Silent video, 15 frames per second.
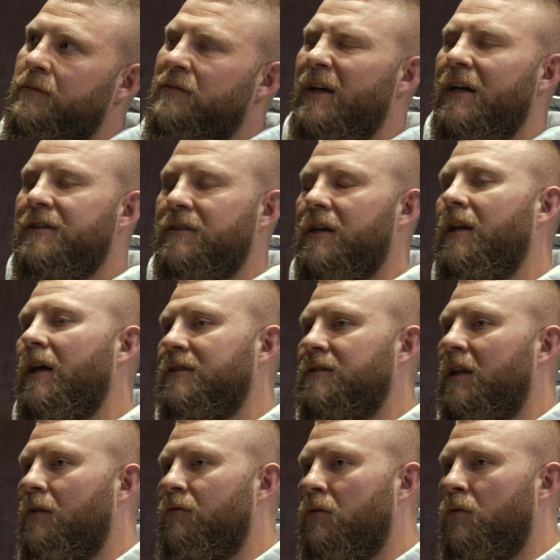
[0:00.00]
take it to the next
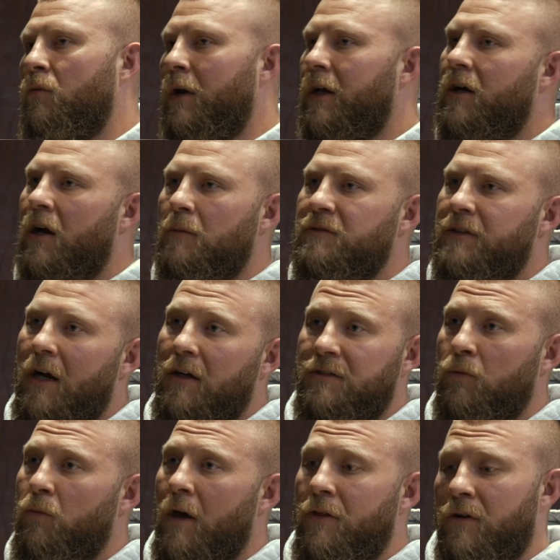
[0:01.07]
level when it comes down
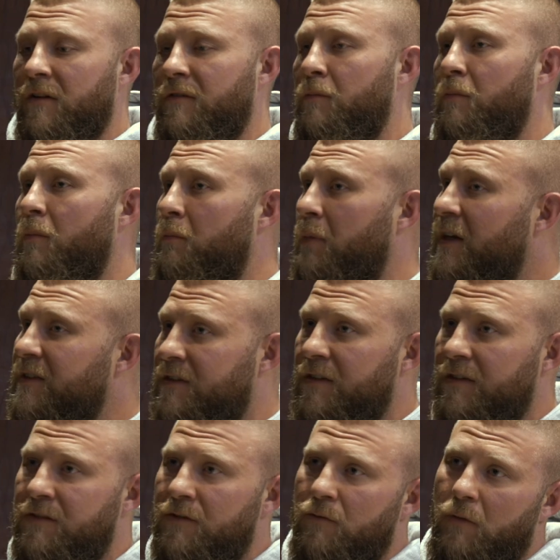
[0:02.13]
to whether it's business,